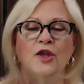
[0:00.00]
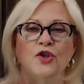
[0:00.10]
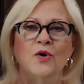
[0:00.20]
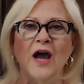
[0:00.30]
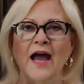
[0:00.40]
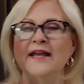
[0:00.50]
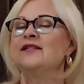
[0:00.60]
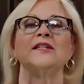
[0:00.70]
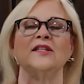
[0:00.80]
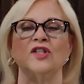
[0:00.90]
You
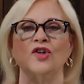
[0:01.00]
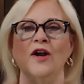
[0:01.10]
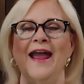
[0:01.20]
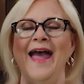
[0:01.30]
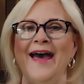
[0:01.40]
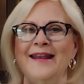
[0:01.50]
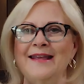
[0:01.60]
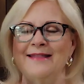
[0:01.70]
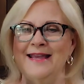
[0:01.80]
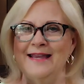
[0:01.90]
guys can start
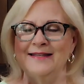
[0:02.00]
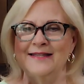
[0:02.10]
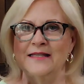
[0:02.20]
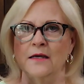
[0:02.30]
adding these